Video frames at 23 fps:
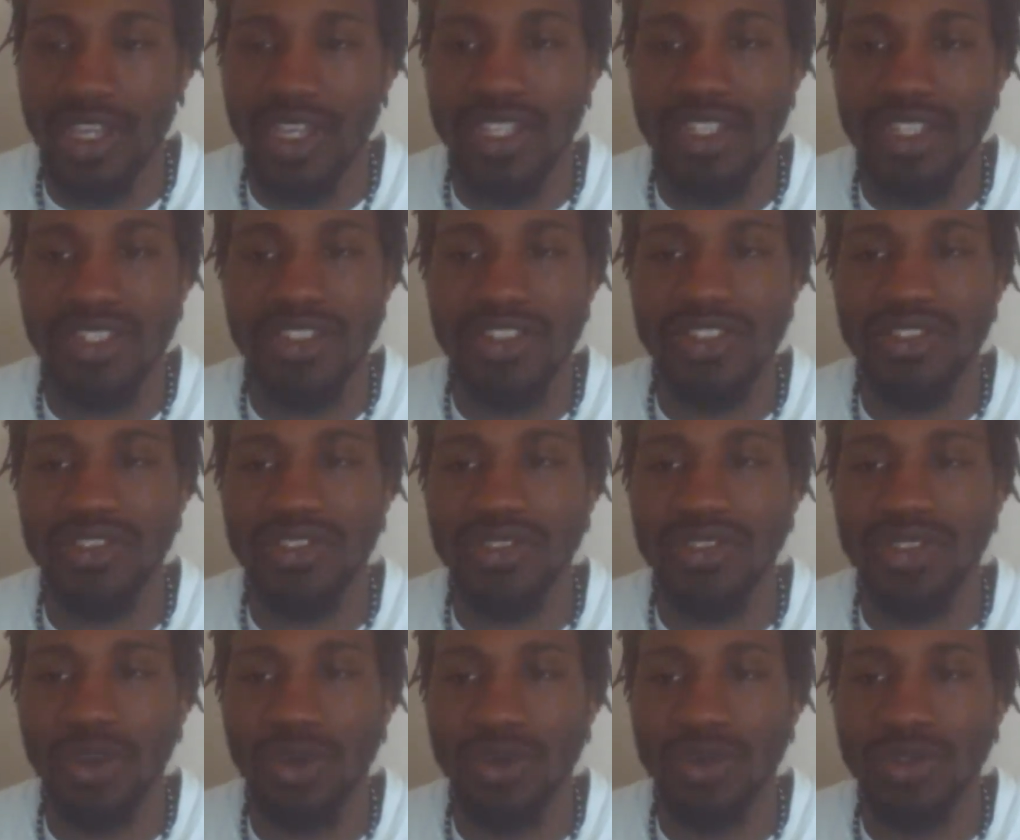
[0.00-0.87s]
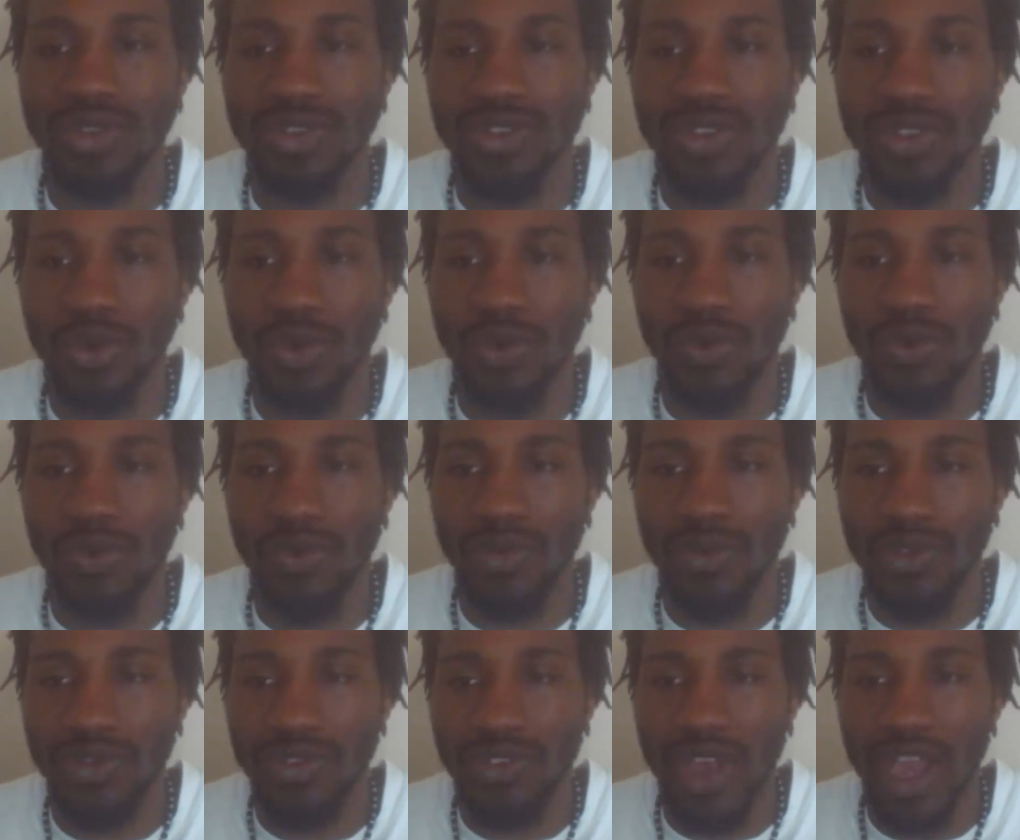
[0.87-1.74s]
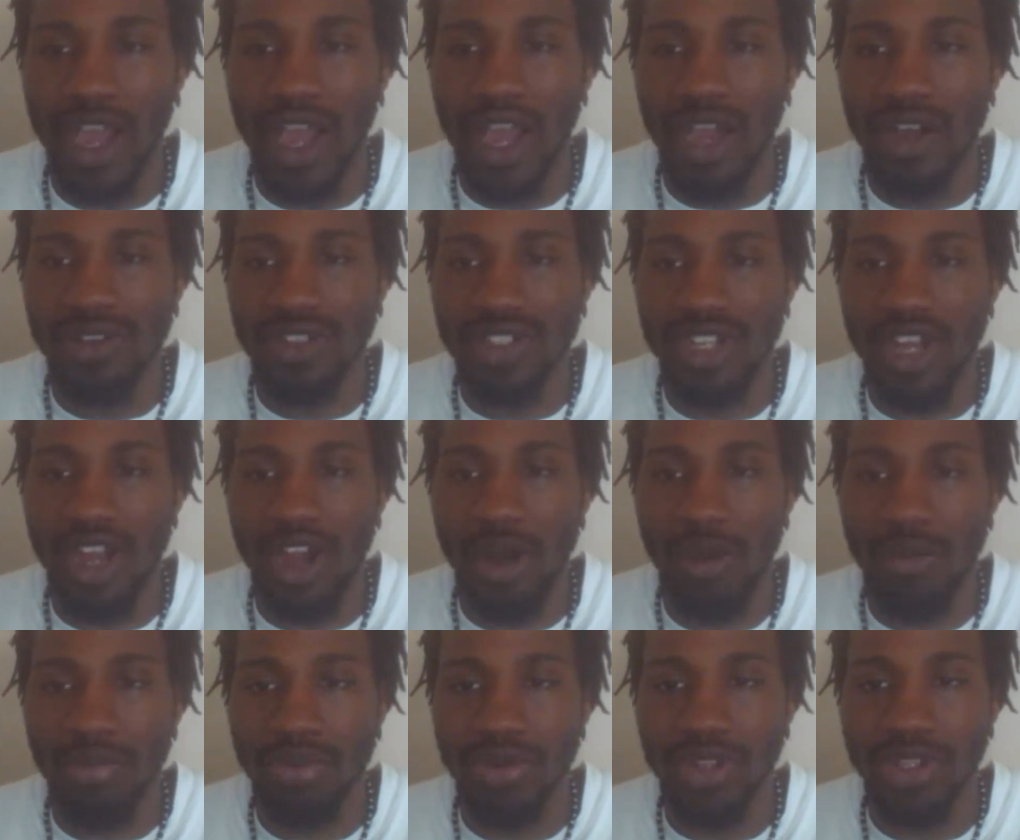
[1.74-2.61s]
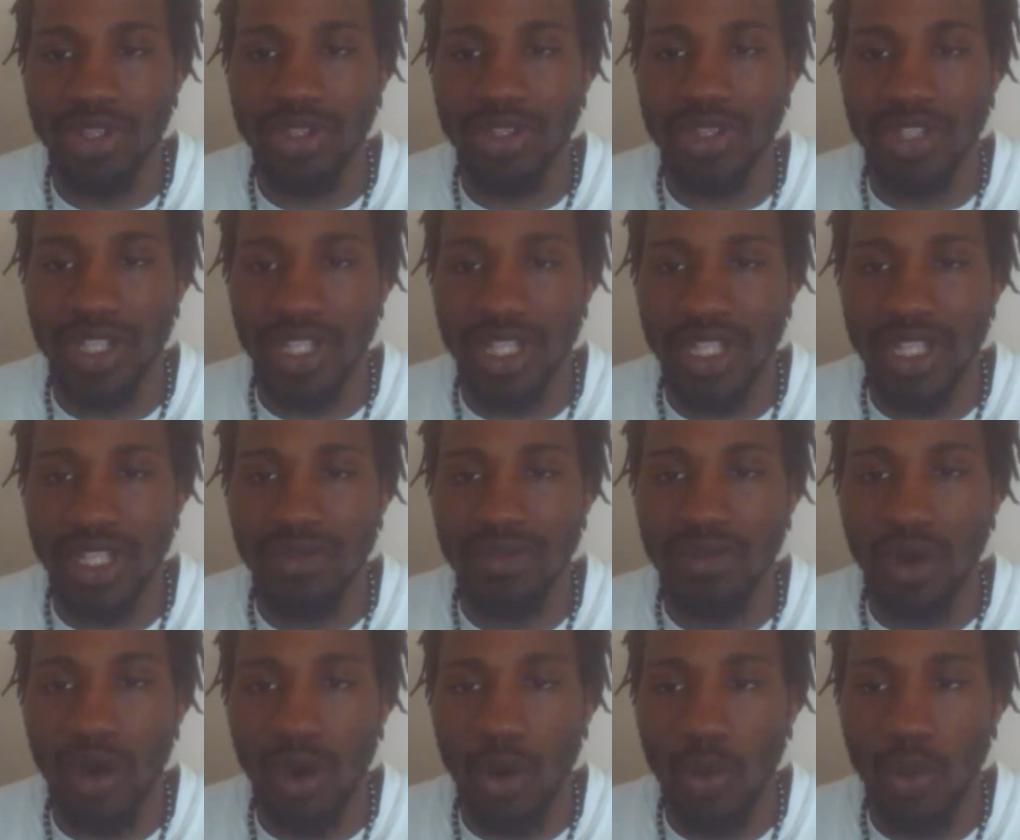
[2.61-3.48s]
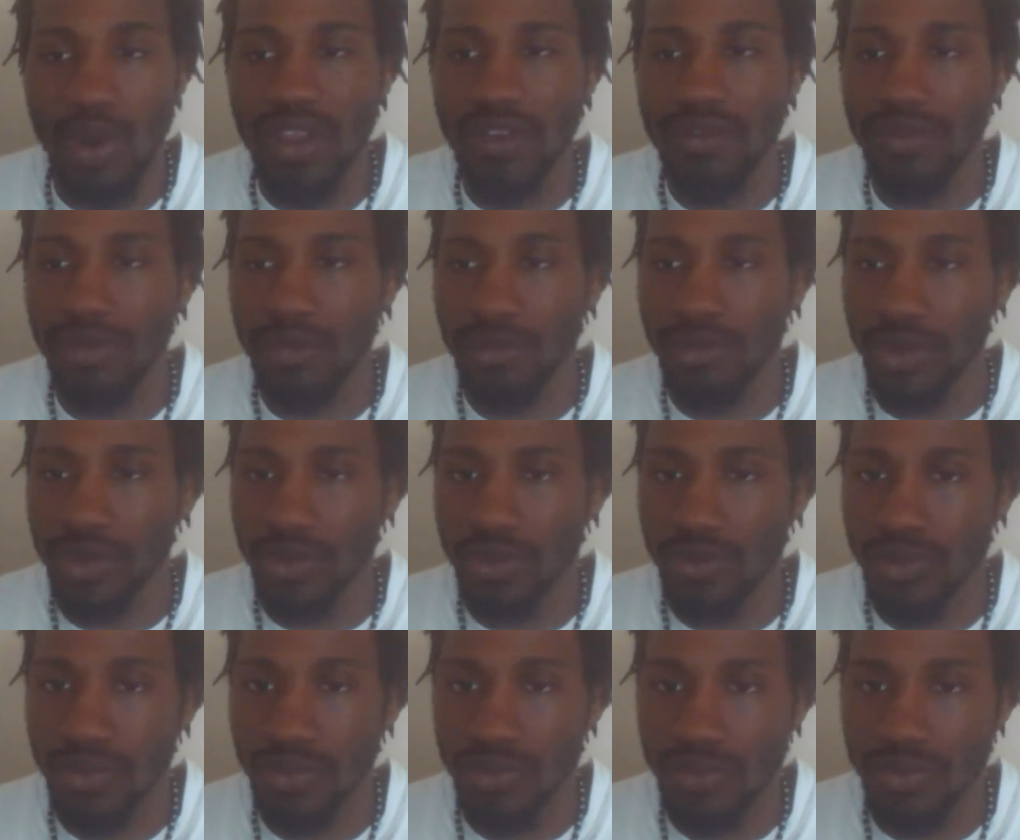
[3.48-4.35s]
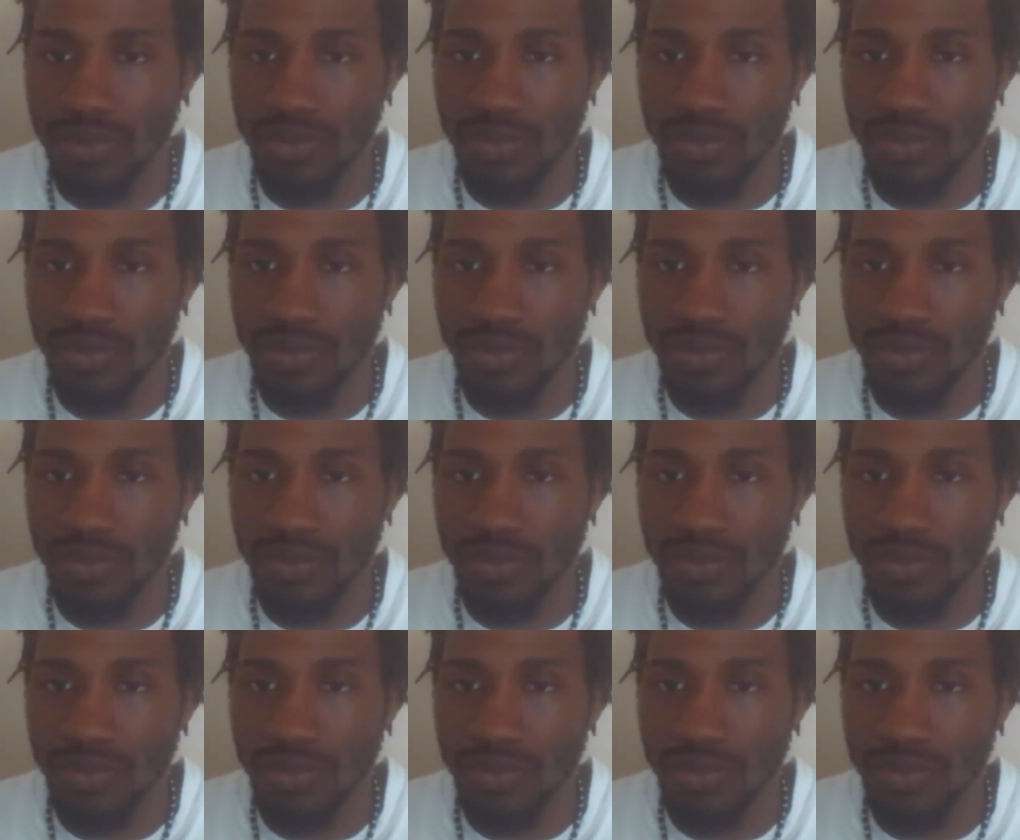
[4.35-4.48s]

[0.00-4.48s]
It says, so thou shalt put the evil away from you.